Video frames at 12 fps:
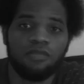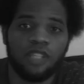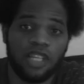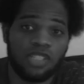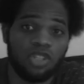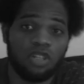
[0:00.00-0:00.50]

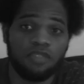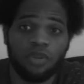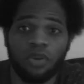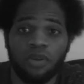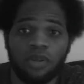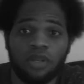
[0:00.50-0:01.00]
That's all
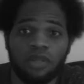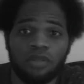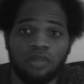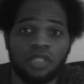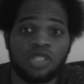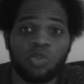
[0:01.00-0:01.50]
for
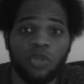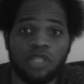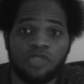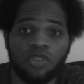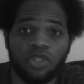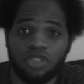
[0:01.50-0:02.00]
this
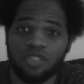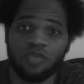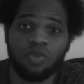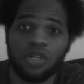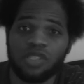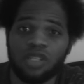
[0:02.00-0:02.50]
week's version of
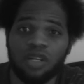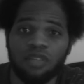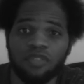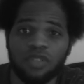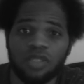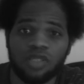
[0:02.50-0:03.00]
Press
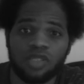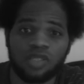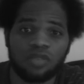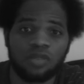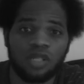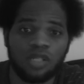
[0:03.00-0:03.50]
Conference.